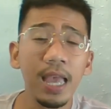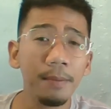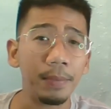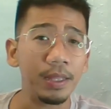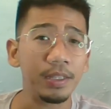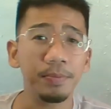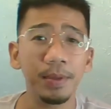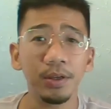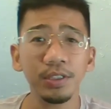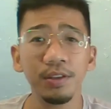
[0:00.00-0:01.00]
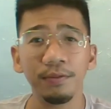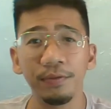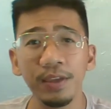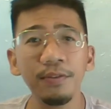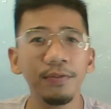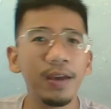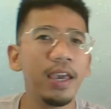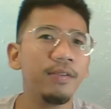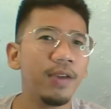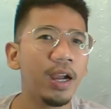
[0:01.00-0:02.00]
This happens because the
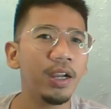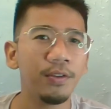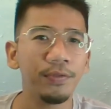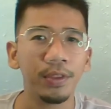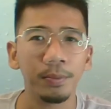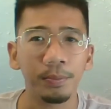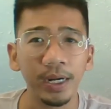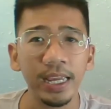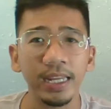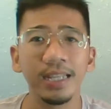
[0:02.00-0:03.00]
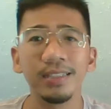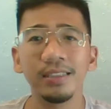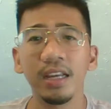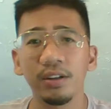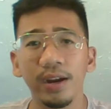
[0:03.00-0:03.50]
V5 area of the brain